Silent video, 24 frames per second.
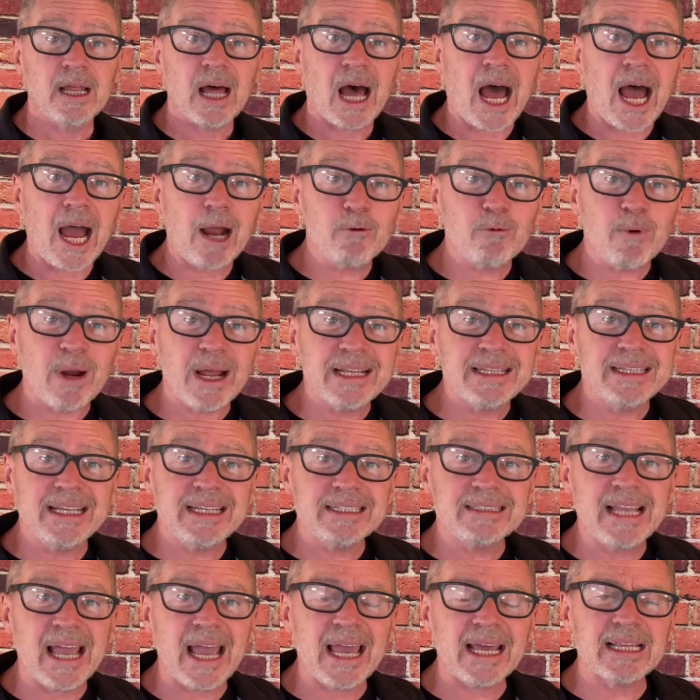I read
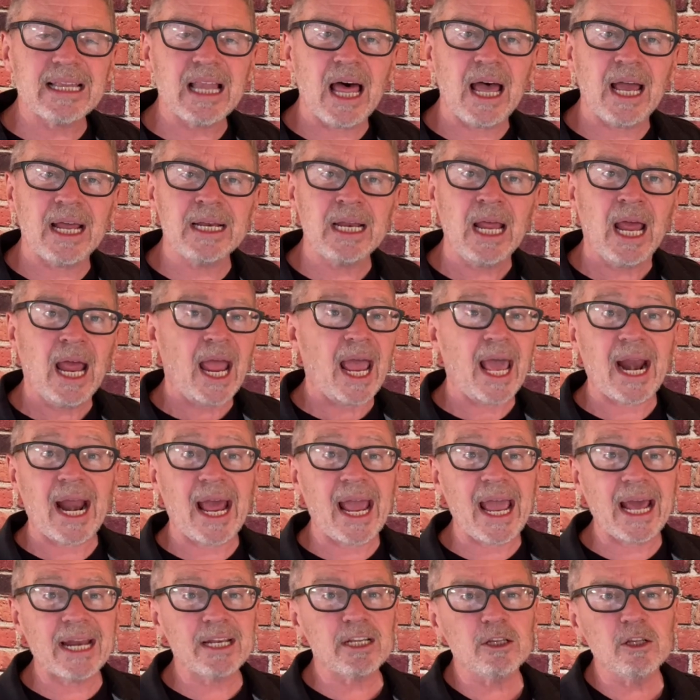this headline, and I
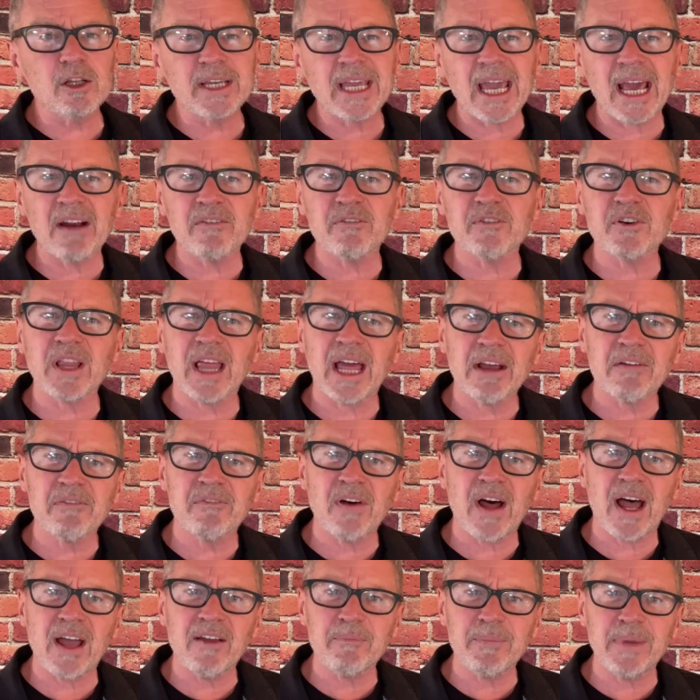had to look at it for like
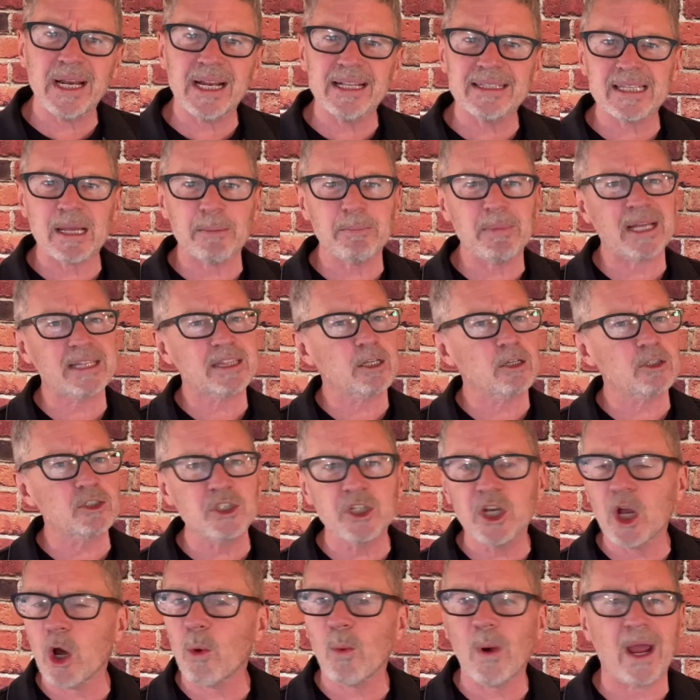five minutes. I'm like, there's
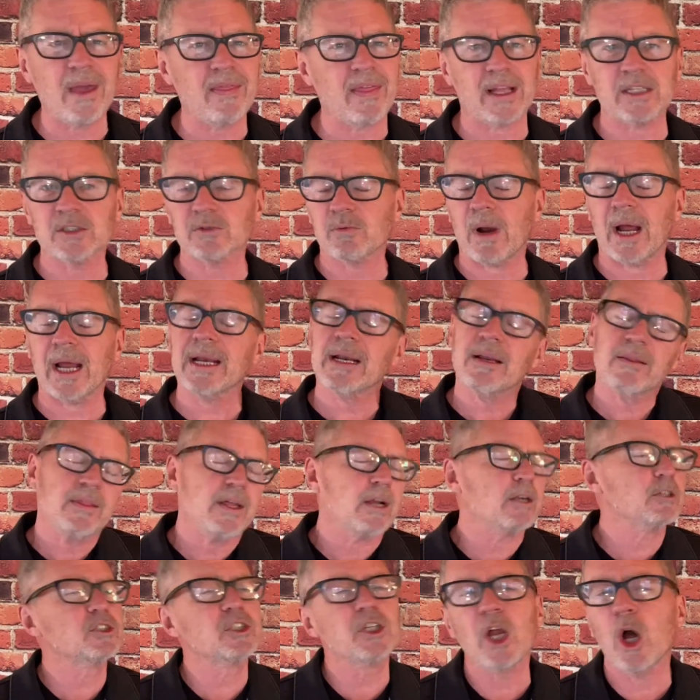no way that's right.
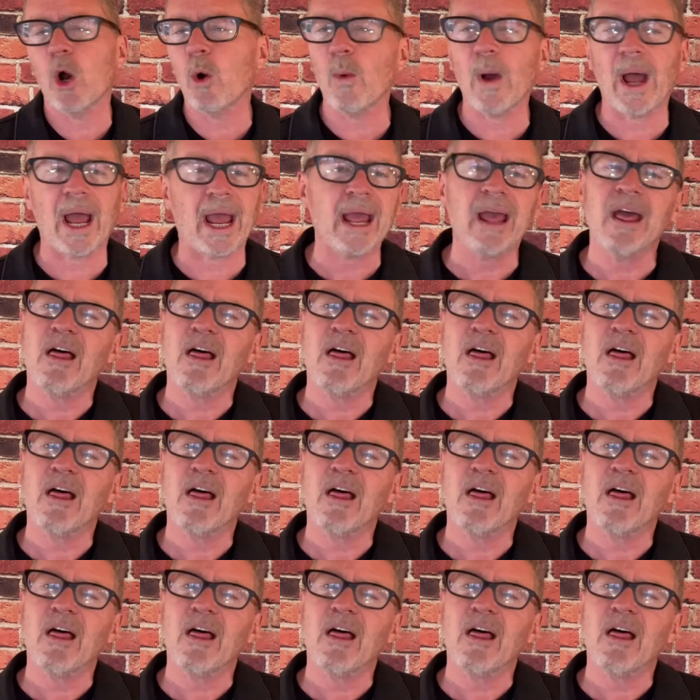There's no way.